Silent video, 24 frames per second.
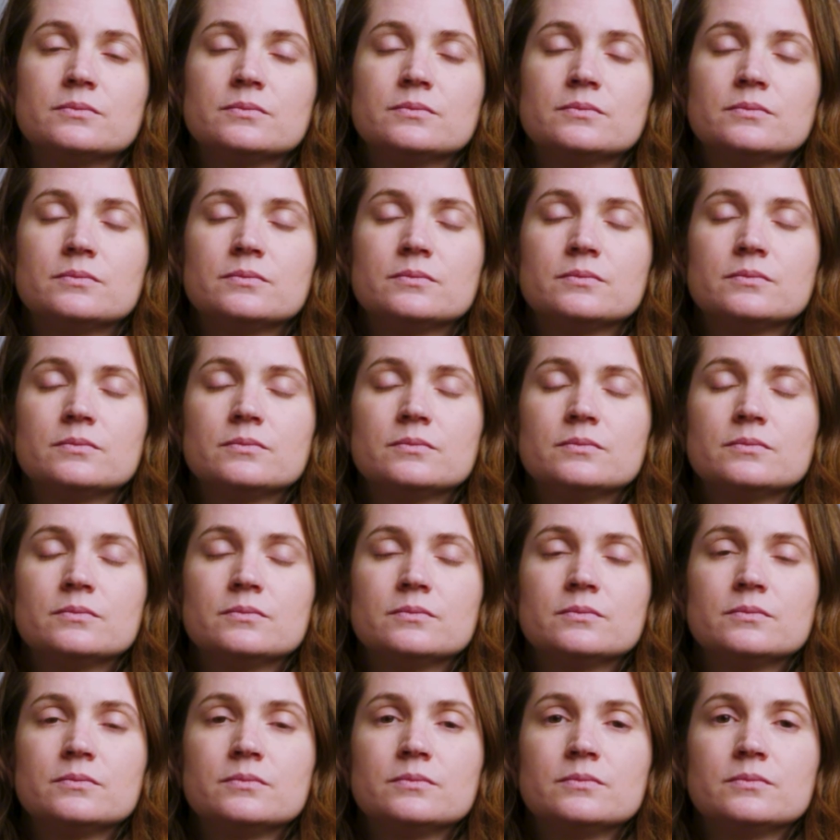
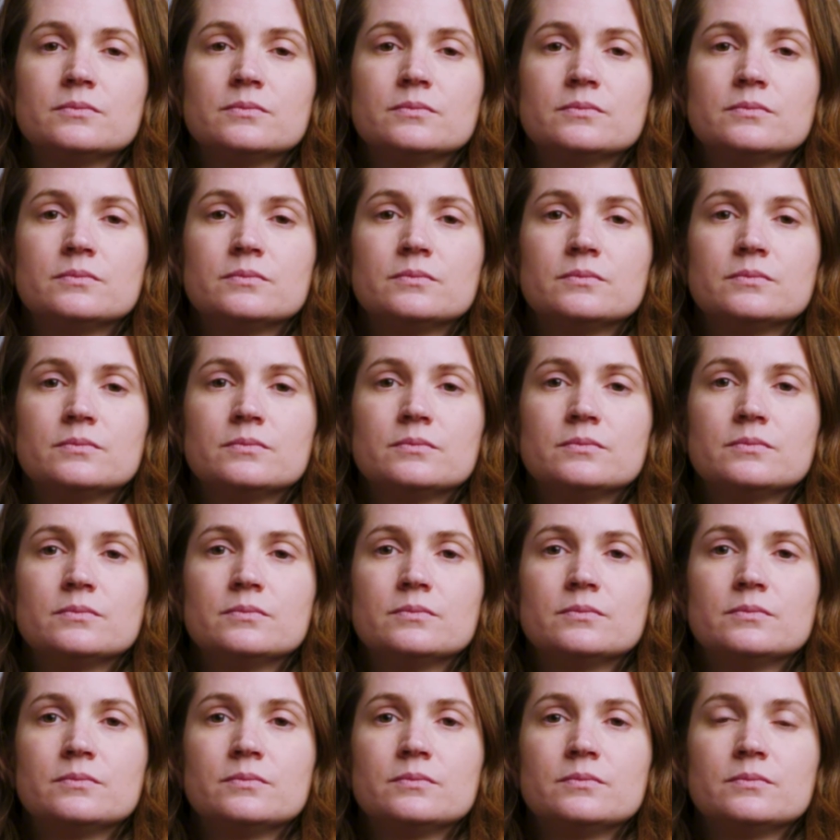
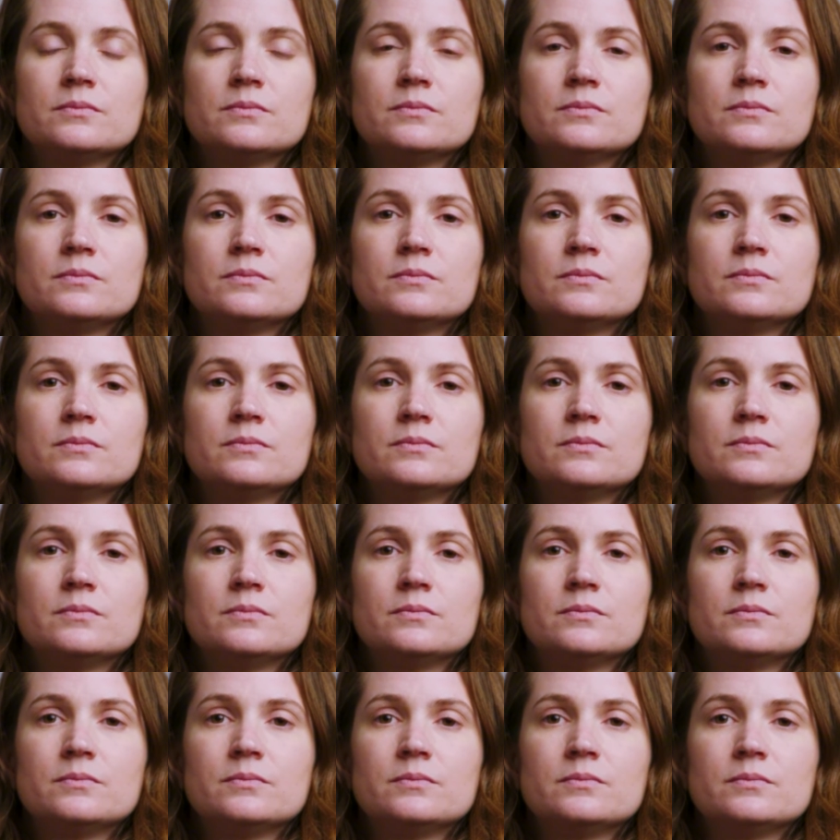
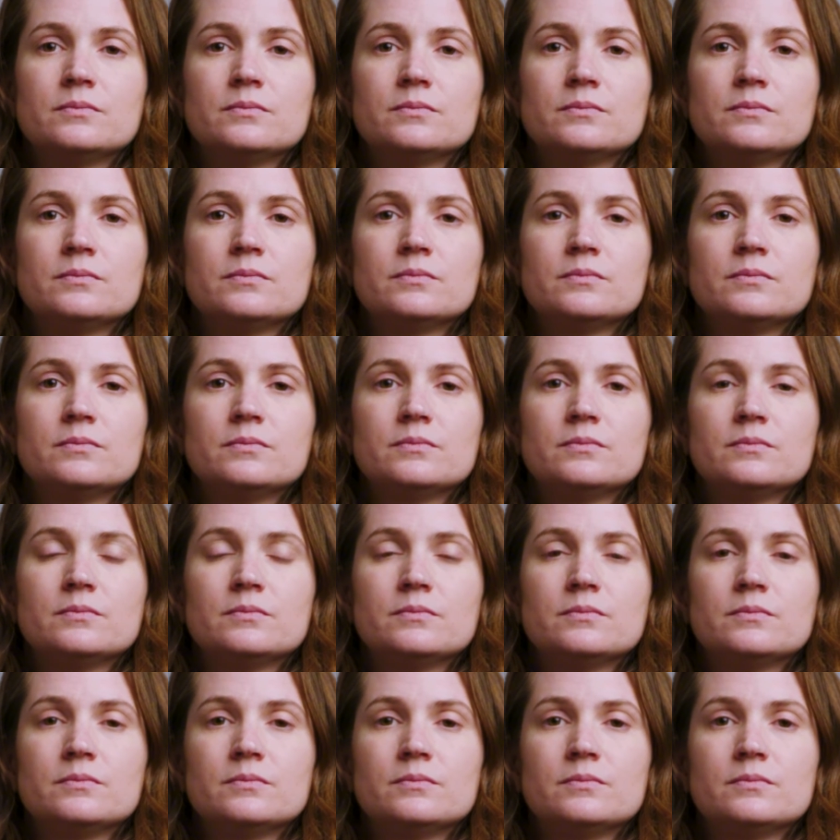
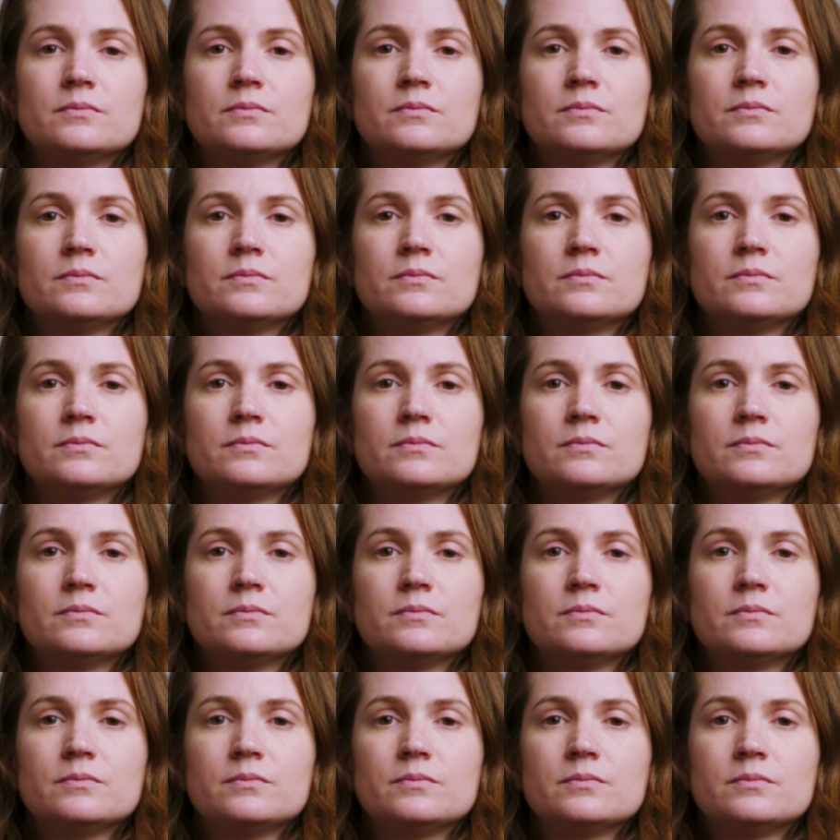
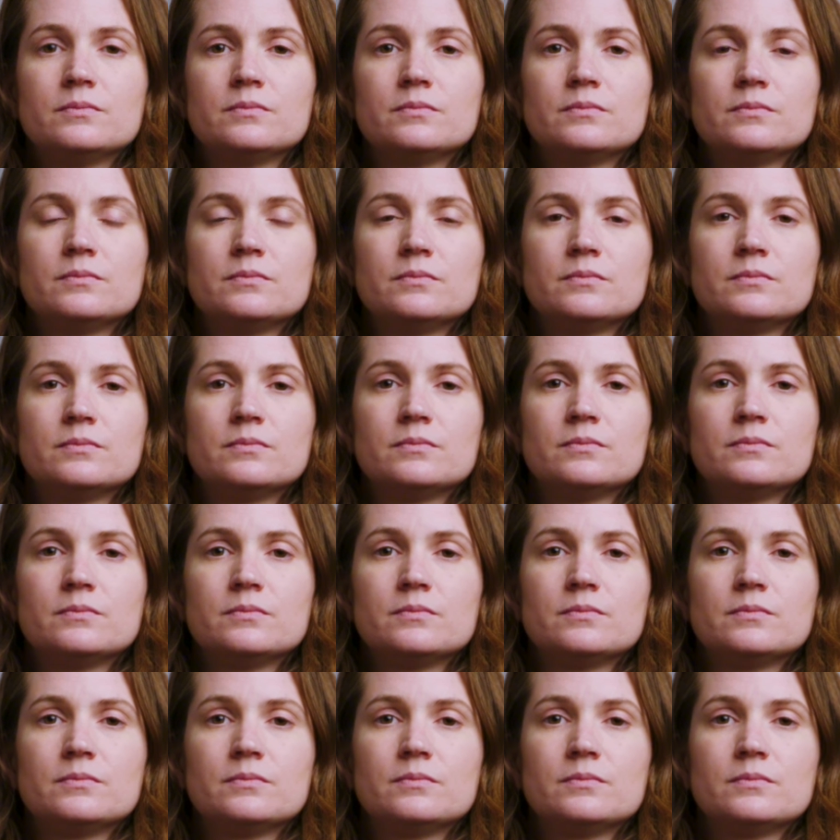
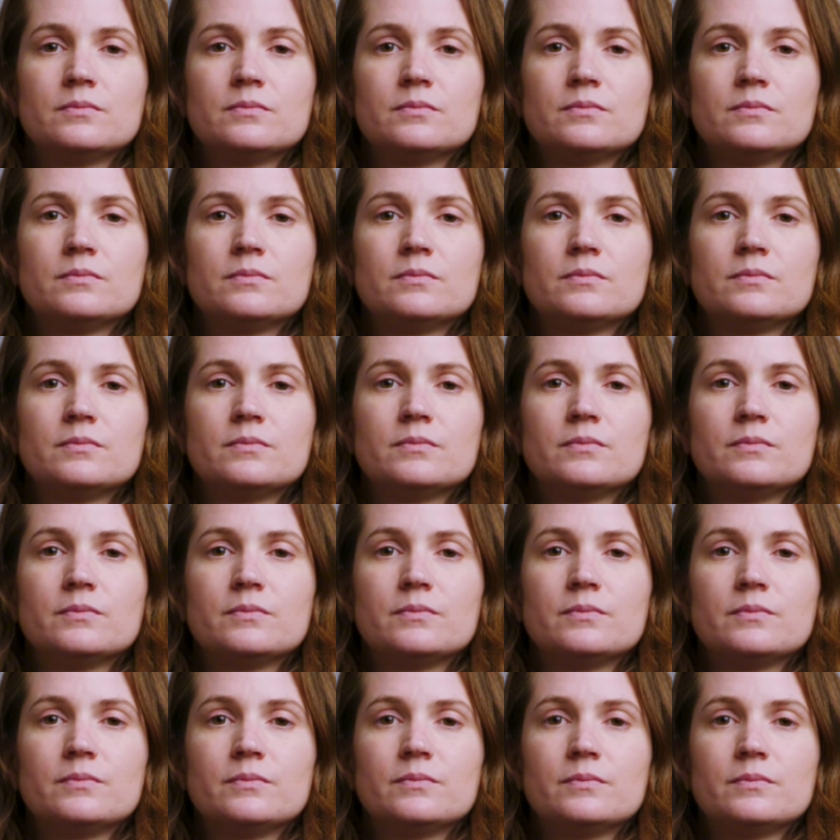
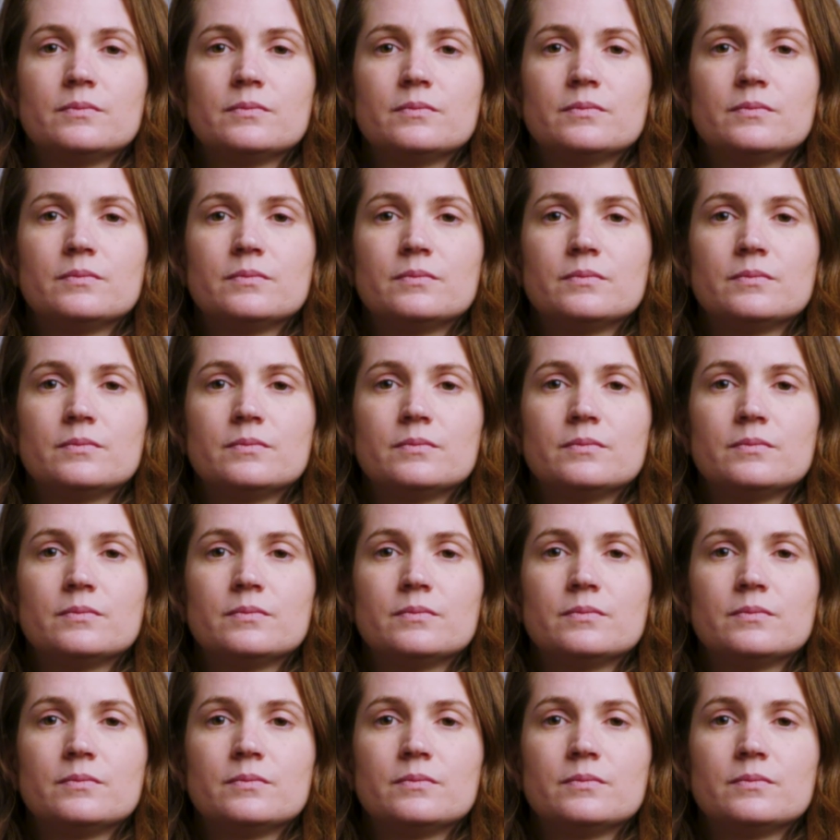Nobody speaks.